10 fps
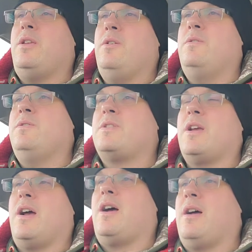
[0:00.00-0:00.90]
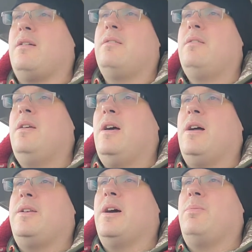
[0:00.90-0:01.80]
use uh,
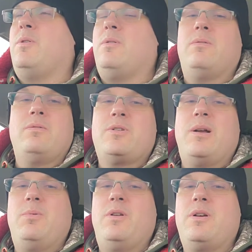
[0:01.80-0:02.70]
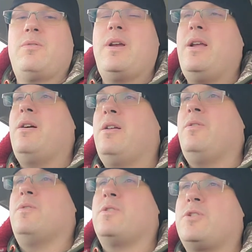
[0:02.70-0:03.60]
a double treble hook rig
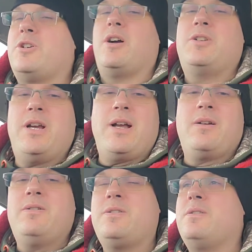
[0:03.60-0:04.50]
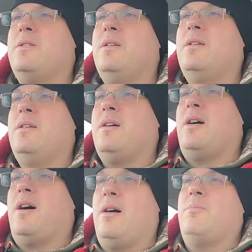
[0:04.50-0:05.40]
on those jaw jackers.
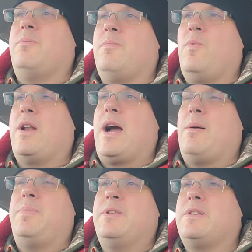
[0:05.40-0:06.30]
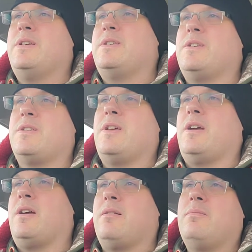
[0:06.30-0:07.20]
Um, what happens is, is
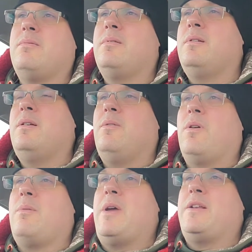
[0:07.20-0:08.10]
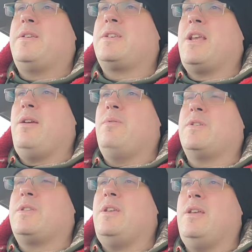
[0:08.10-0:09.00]
the what I meant to say
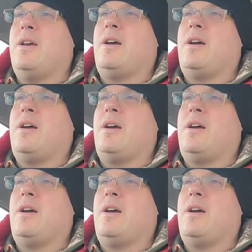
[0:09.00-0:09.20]
was the uh,